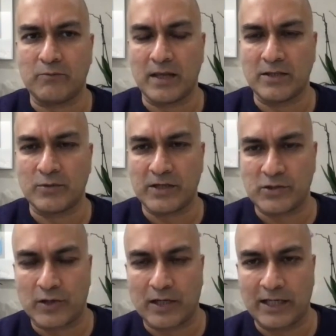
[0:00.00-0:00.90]
do you want to
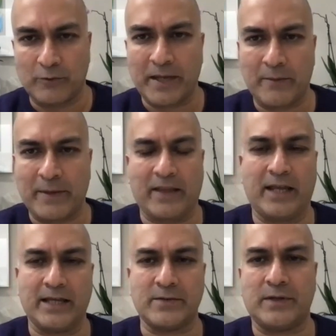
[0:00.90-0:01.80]
talk a little bit about
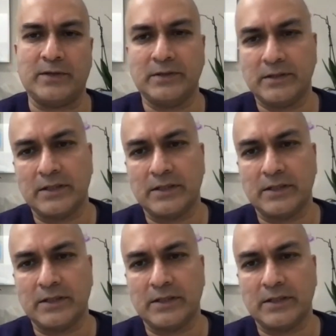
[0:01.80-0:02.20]
that as well?